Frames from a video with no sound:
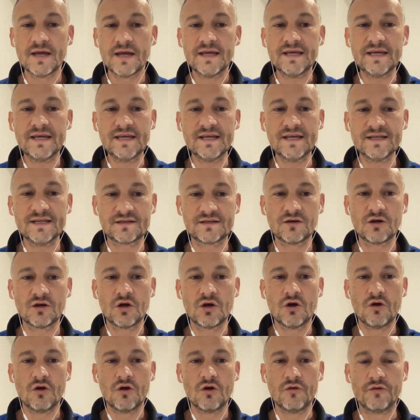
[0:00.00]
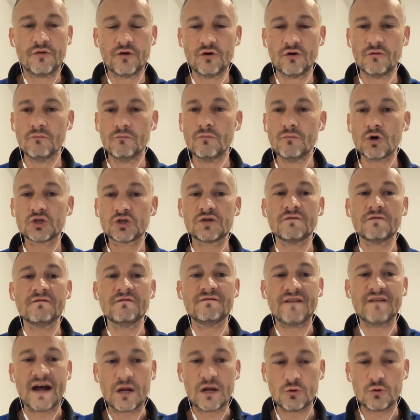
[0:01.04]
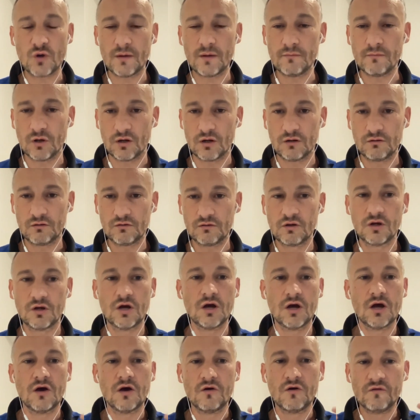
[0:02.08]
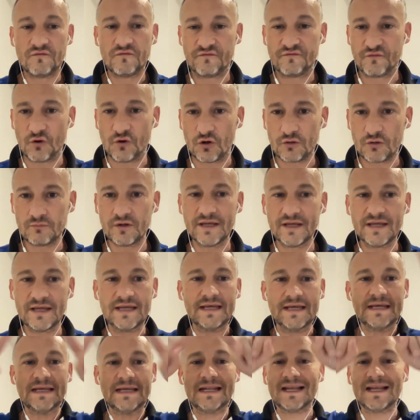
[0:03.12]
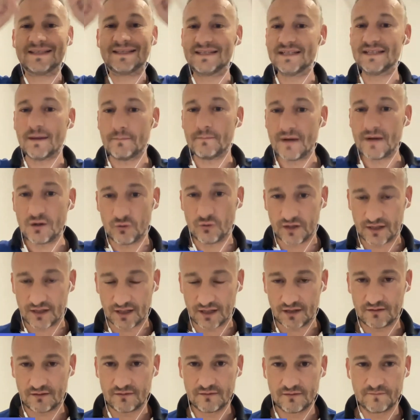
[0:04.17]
Is the most valuable firm in Latin America.